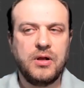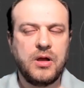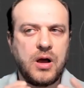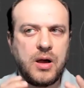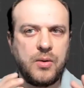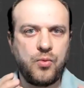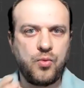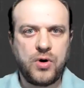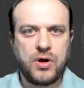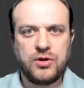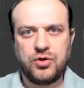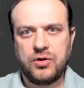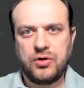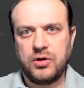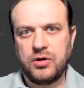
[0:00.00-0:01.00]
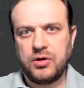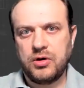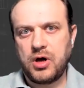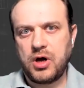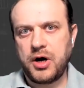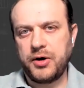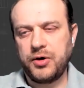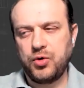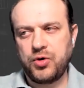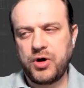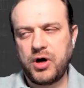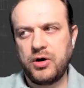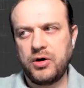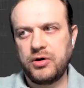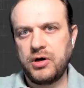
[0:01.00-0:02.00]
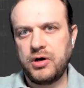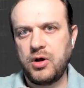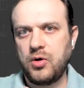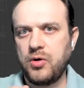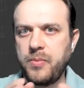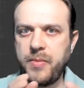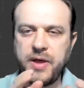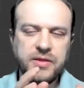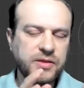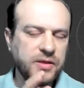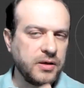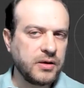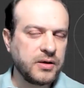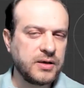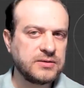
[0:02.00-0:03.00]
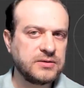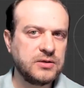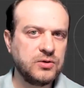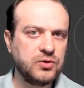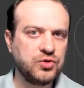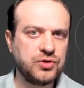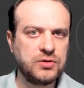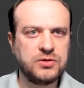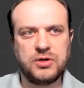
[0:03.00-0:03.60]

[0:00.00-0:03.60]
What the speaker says: I'm wondering, are you currently augmenting solutions?